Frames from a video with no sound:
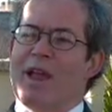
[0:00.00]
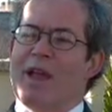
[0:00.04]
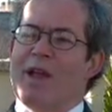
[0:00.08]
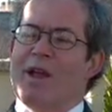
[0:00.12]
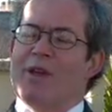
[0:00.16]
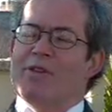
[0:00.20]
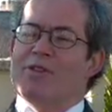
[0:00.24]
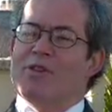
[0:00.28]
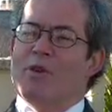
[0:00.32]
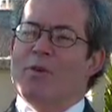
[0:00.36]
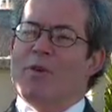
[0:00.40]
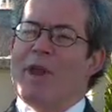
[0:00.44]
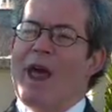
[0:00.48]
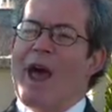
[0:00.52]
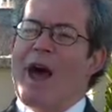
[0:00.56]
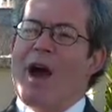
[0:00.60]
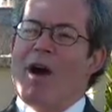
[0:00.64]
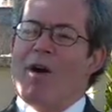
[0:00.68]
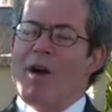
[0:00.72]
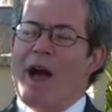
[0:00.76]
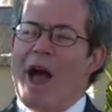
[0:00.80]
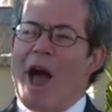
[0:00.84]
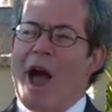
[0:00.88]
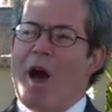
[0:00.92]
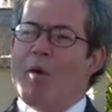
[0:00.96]
So now,
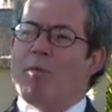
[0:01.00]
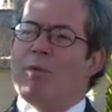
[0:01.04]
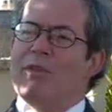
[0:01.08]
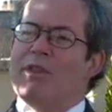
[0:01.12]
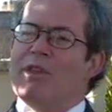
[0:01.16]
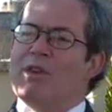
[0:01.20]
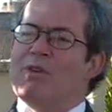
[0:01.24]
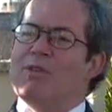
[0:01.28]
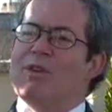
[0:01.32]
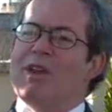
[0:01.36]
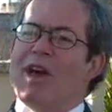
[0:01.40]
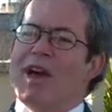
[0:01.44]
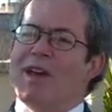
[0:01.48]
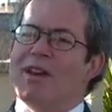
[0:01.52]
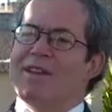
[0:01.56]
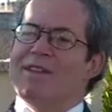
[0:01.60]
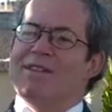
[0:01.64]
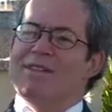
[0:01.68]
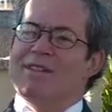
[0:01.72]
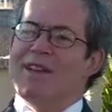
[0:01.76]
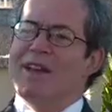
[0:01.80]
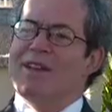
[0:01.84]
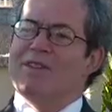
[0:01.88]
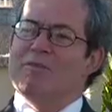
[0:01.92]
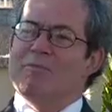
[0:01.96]
how will the United
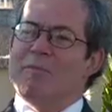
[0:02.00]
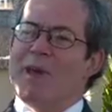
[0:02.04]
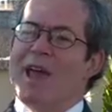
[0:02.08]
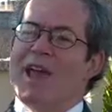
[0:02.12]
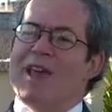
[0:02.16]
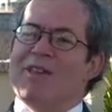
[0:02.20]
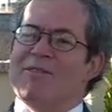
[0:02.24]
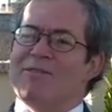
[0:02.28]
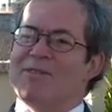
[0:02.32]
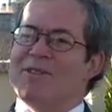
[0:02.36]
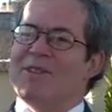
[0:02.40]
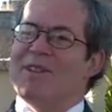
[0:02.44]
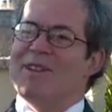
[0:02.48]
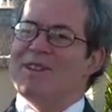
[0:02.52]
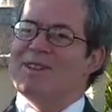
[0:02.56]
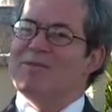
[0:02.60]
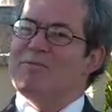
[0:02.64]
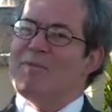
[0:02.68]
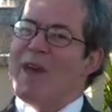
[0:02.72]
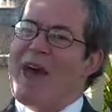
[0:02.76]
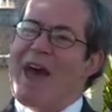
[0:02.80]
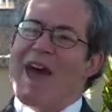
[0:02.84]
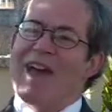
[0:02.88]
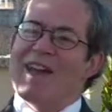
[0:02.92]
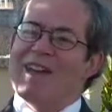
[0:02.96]
States pay for this
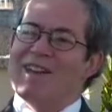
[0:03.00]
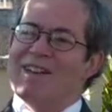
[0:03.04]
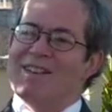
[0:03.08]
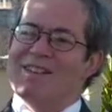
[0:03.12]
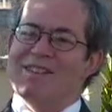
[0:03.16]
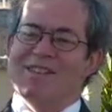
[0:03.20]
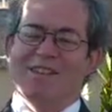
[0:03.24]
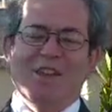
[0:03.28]
package?